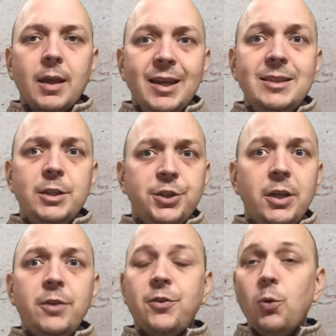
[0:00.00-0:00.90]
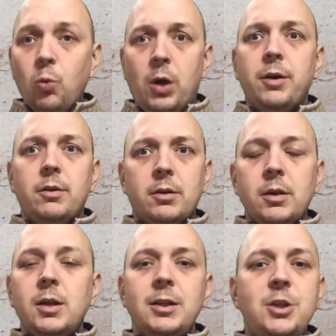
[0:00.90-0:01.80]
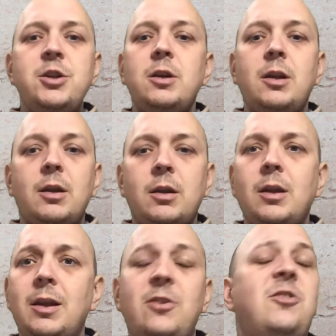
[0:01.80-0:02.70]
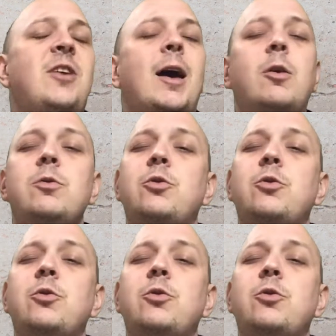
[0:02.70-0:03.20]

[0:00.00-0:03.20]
elision is the one. Elision, it sounds